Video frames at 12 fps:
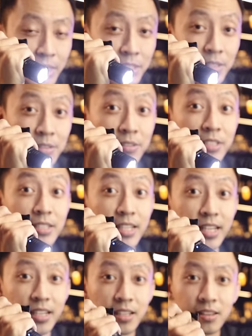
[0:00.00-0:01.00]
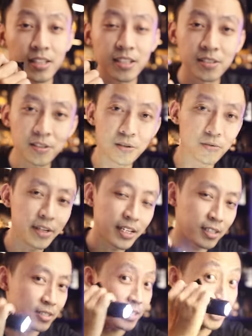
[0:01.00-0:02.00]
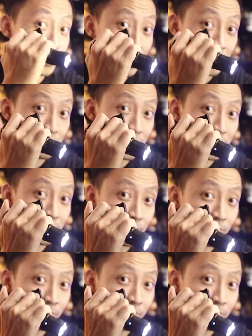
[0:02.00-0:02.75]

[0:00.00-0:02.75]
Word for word: button on his light, it turned on right in the suspect's face,